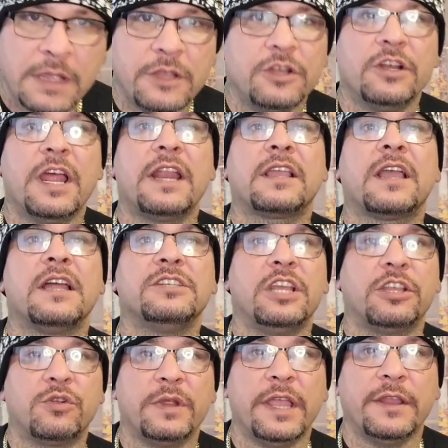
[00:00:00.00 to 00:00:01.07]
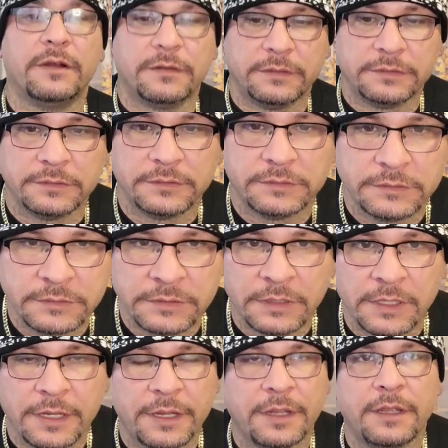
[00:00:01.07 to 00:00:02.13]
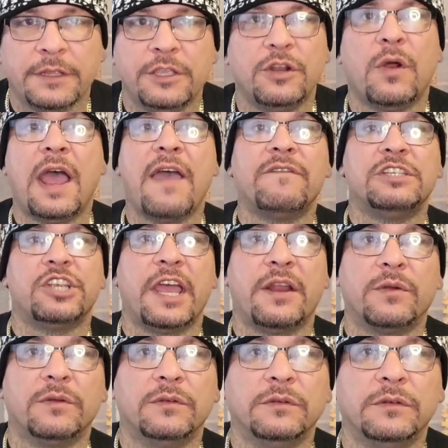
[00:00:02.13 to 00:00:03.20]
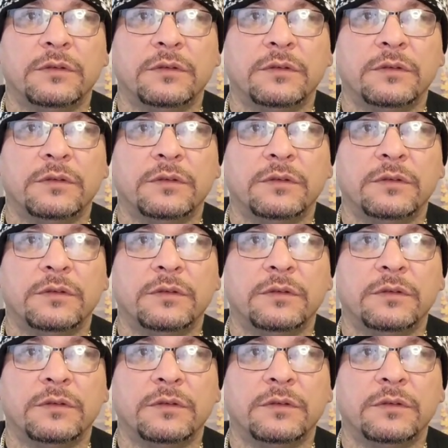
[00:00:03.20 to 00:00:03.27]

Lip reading: You're not a content creator. You don't have a channel.